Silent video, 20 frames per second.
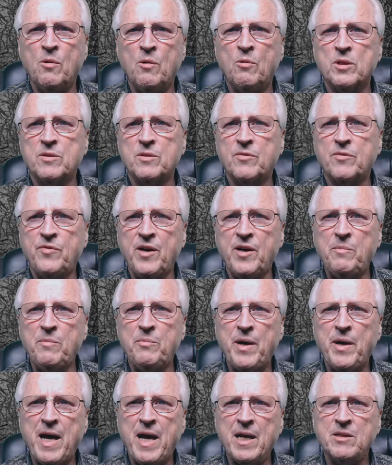was fed
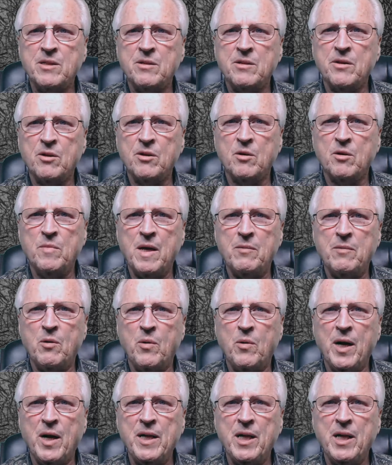back to the
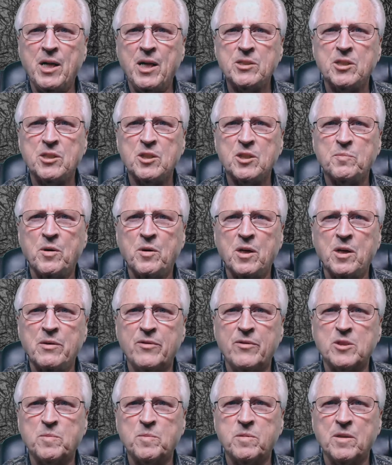Obama White House as part of
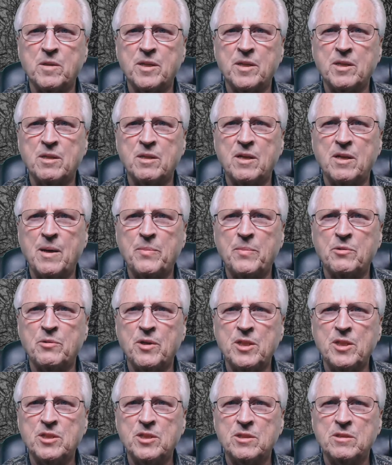its political
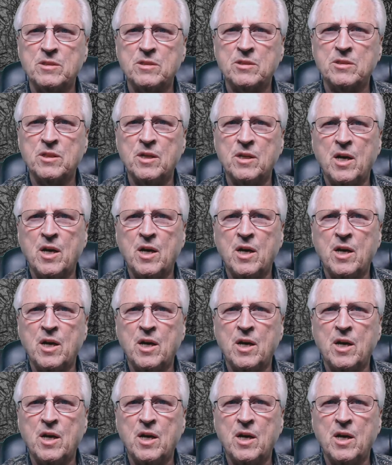operations.